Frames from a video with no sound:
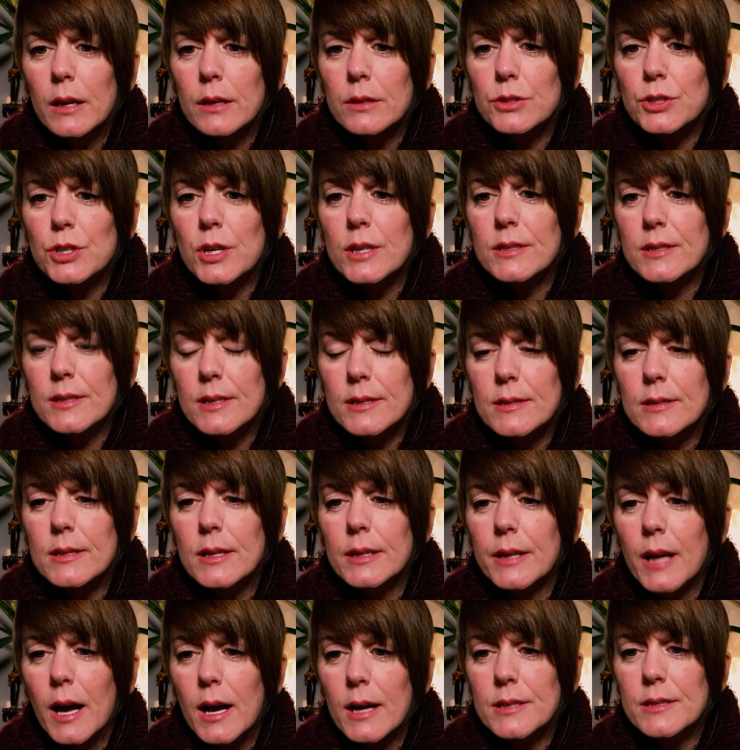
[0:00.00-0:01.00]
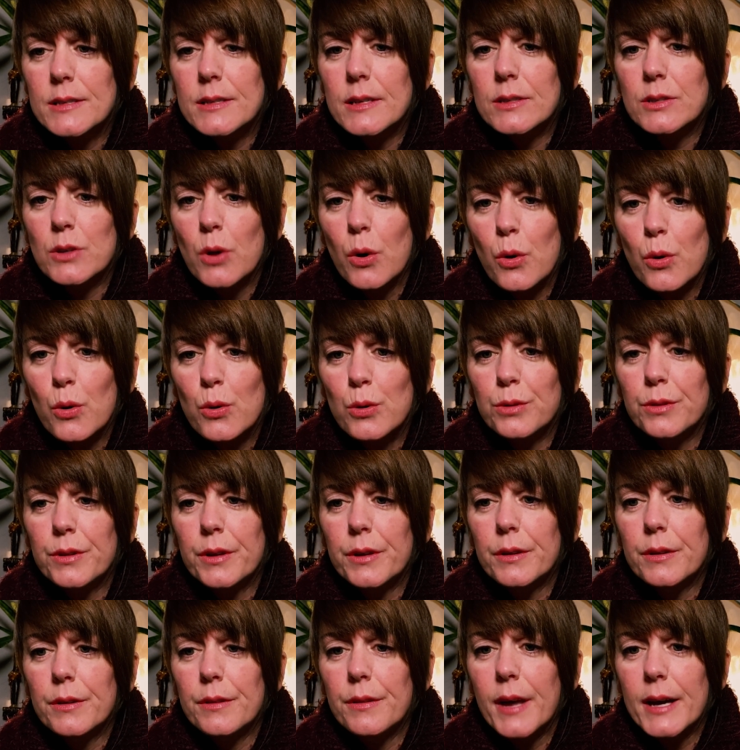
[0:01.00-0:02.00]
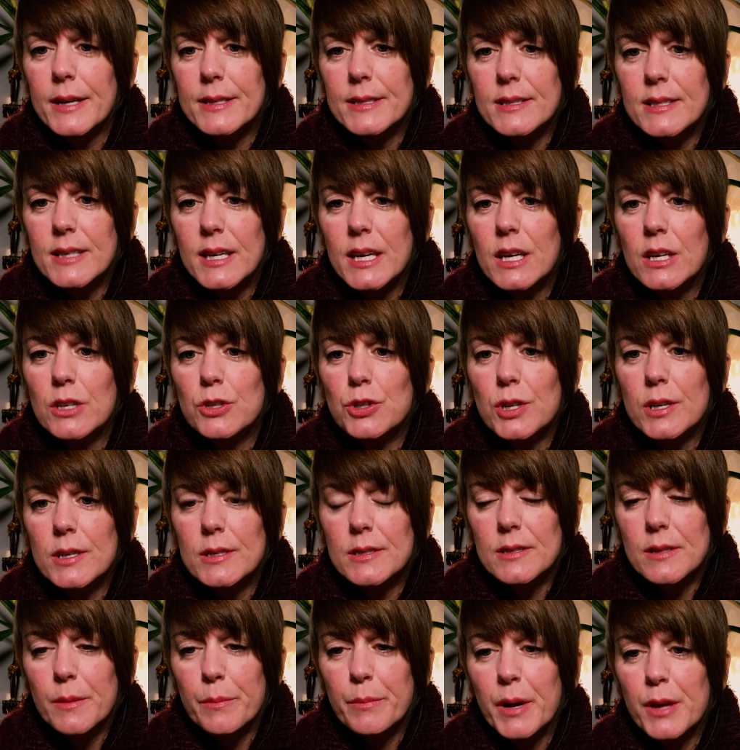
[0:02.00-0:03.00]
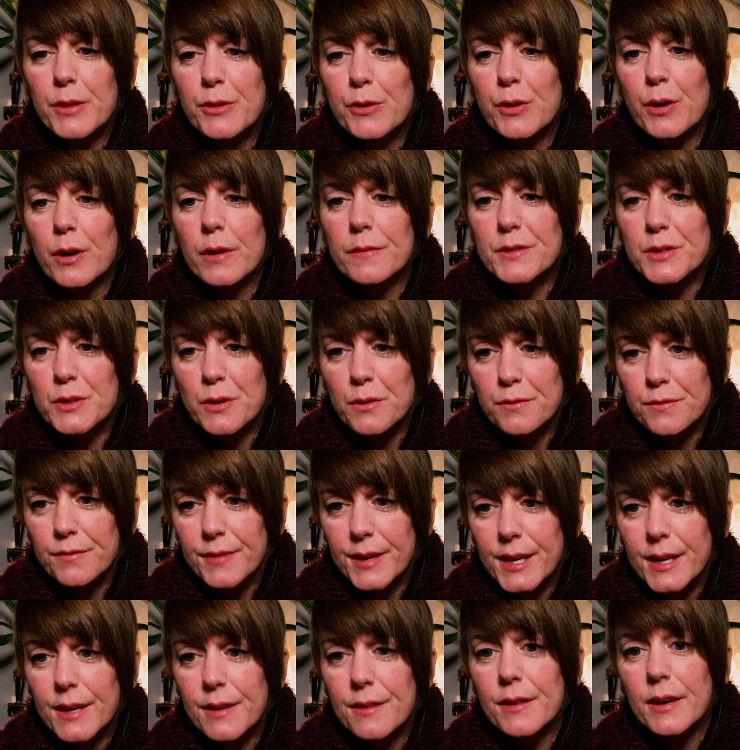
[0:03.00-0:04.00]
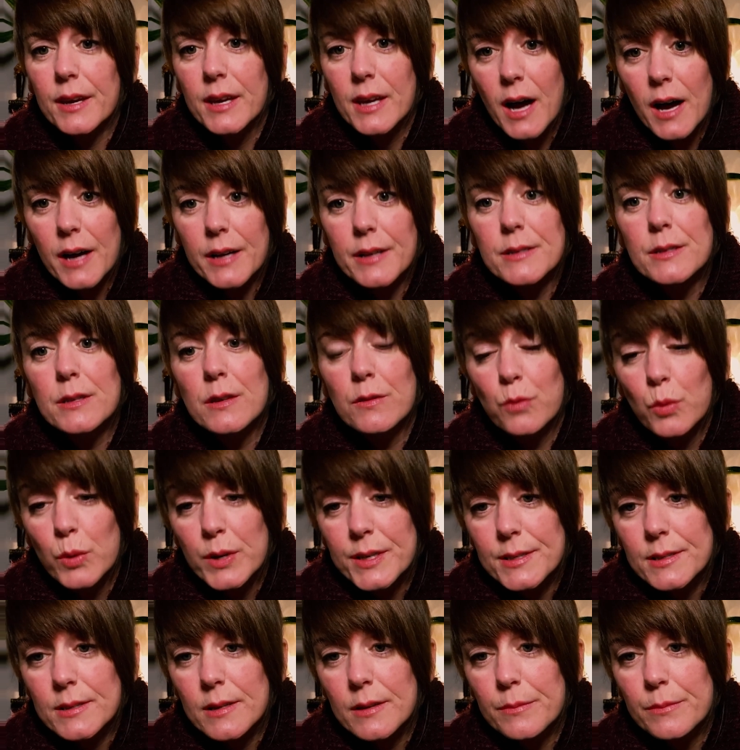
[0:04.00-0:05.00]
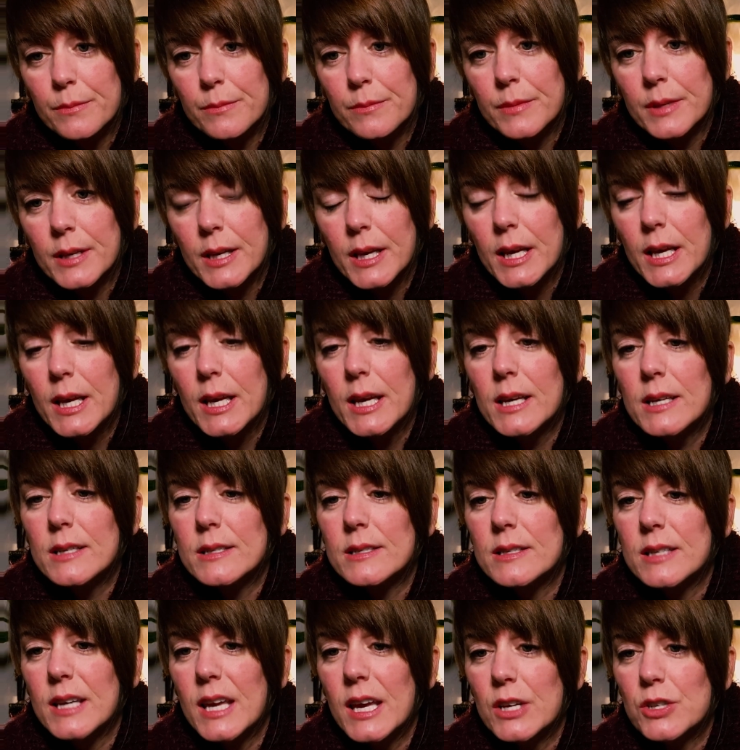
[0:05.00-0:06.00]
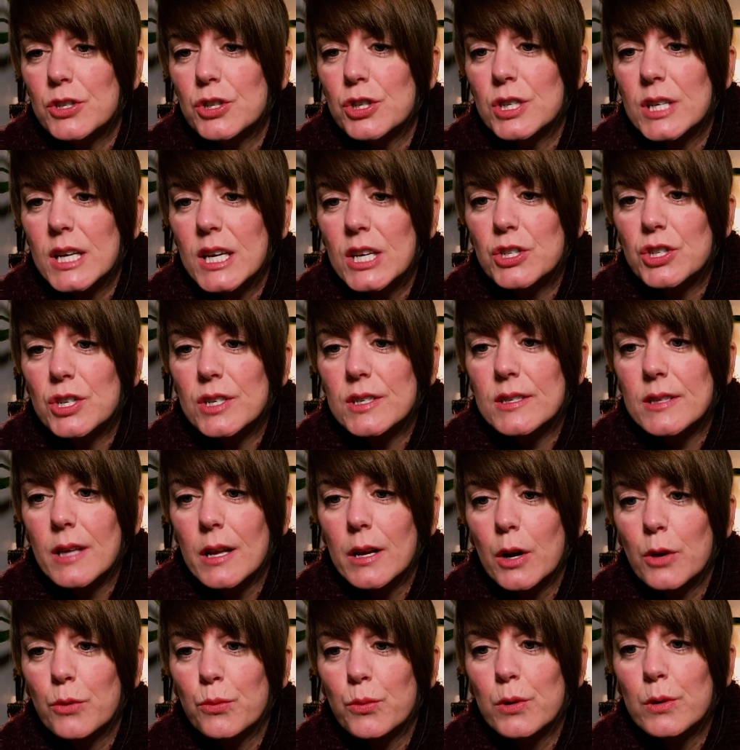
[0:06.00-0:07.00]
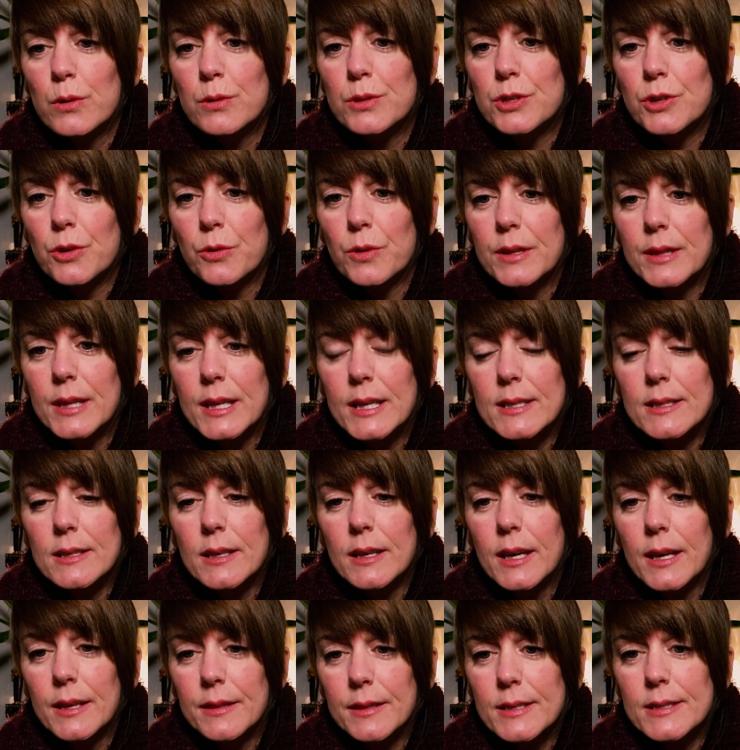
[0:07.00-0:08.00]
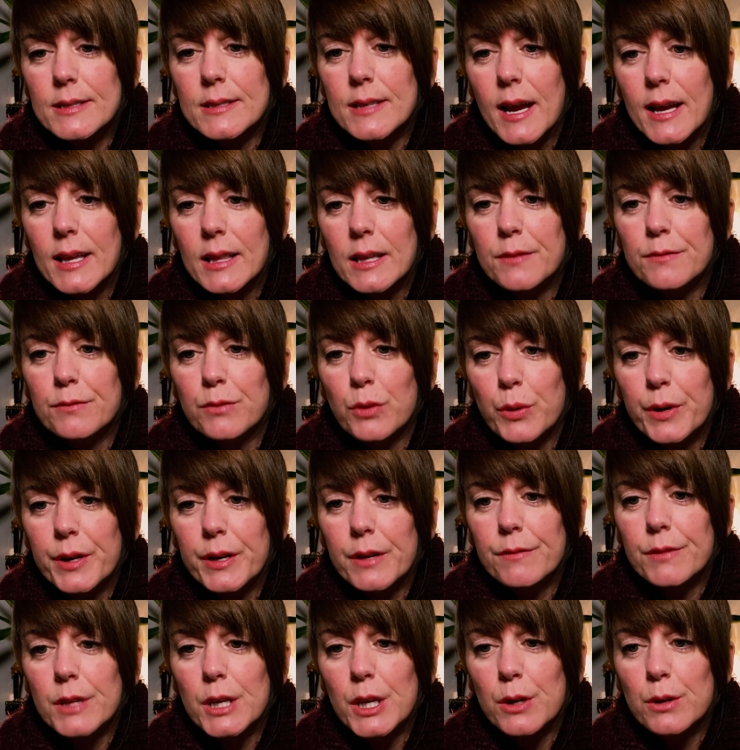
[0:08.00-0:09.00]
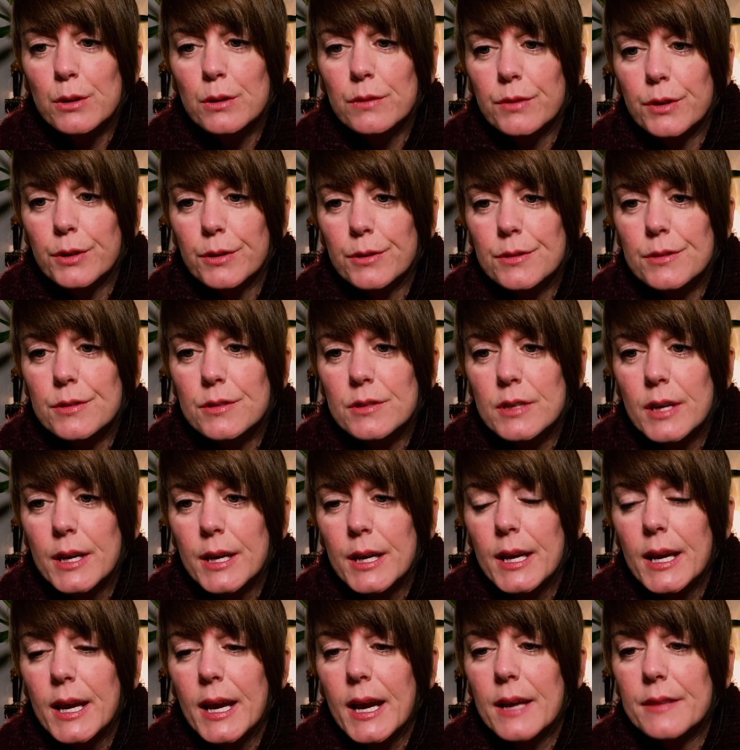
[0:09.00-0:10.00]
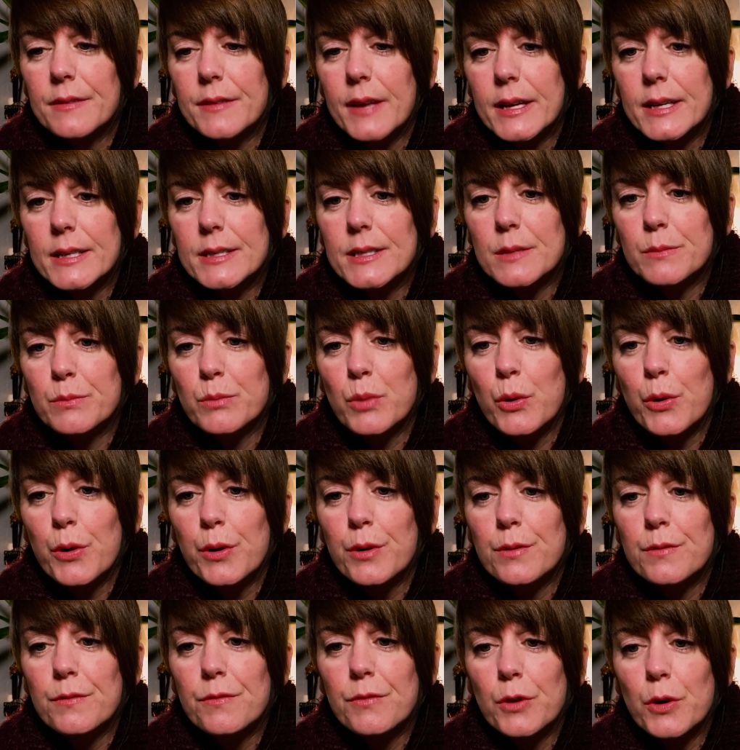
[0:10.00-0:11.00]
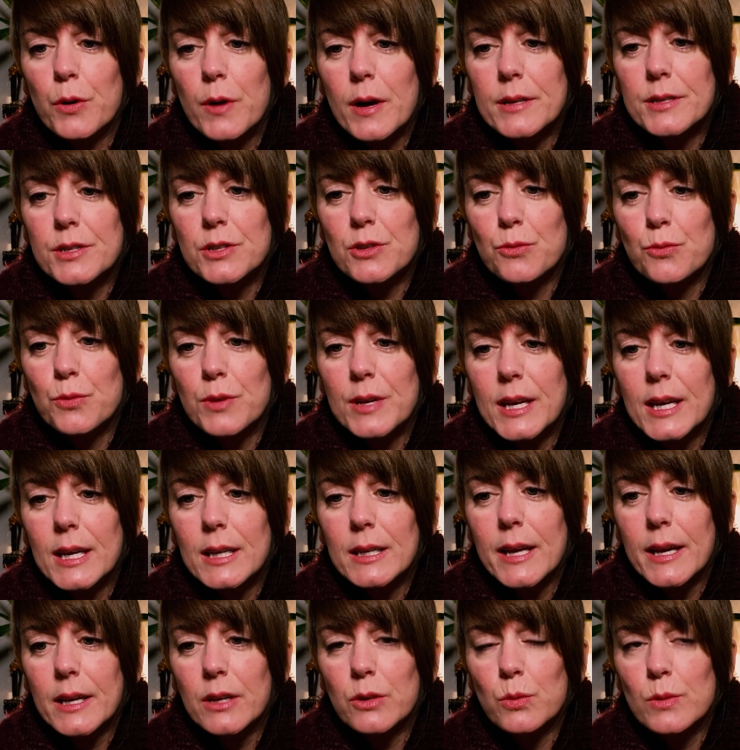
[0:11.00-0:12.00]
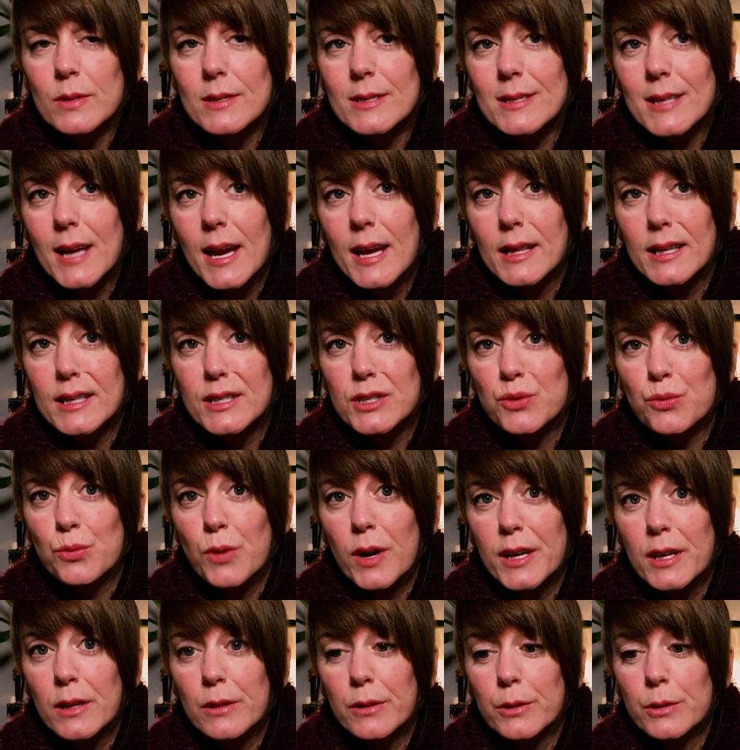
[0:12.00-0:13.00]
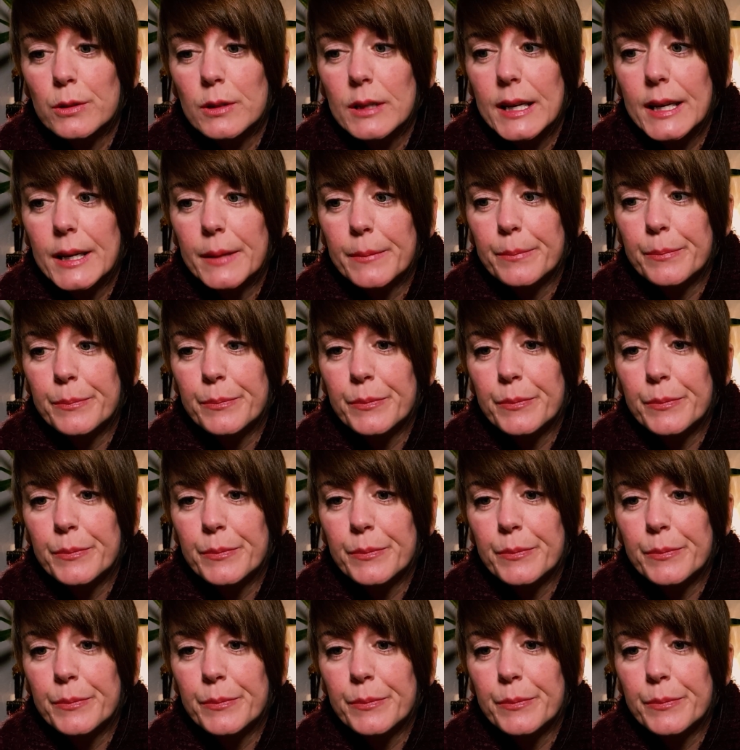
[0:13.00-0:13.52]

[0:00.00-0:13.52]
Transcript: Just as the Gnostics hold that siege is the mother of Sophia, the goddess of wisdom. Siege teaches that our roots are in the silent void of the universe and that it's important for us to reconnect with silence regularly.